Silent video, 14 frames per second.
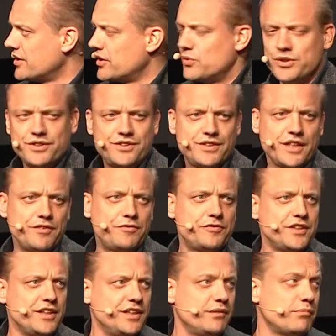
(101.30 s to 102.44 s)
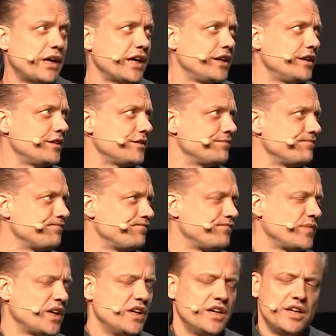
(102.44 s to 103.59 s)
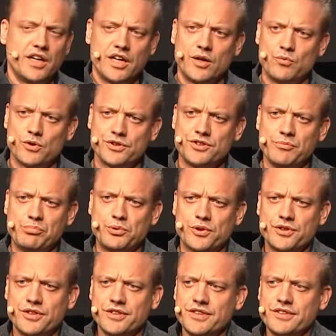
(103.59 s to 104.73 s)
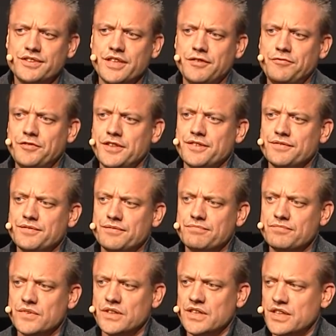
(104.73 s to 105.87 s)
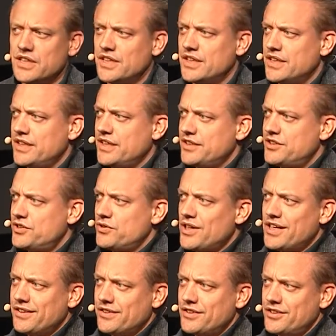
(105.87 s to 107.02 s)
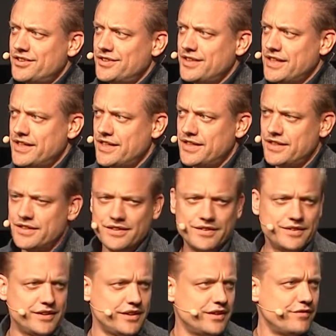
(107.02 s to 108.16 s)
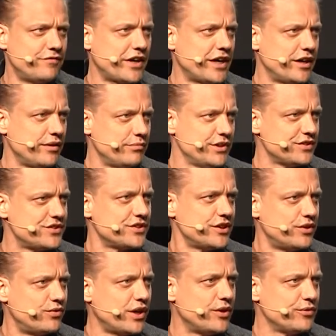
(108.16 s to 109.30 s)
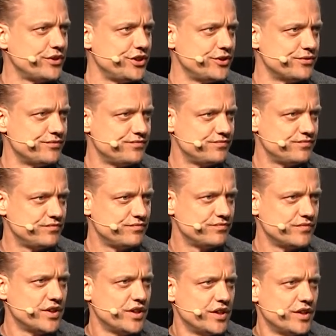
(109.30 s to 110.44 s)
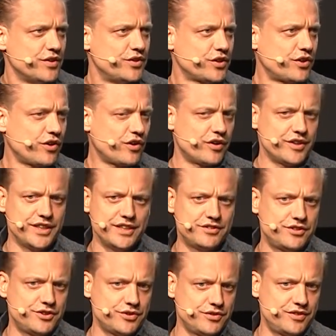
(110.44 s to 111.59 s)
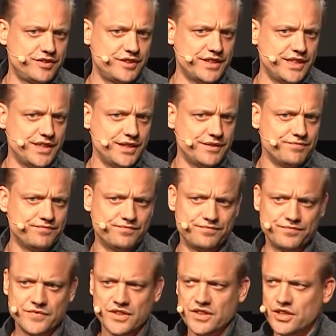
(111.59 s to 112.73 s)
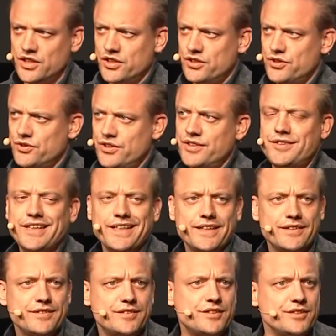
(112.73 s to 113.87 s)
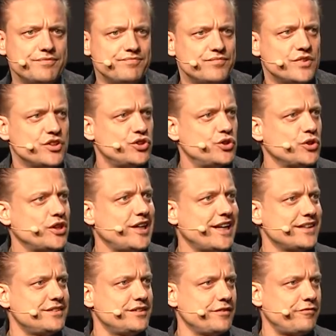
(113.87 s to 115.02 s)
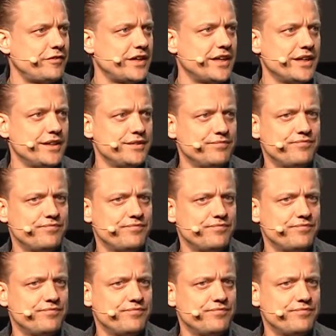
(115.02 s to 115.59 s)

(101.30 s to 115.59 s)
with safety in mind. And what's important in safety? It's to understand the environment around you. The car needs to see, to detect, to classify,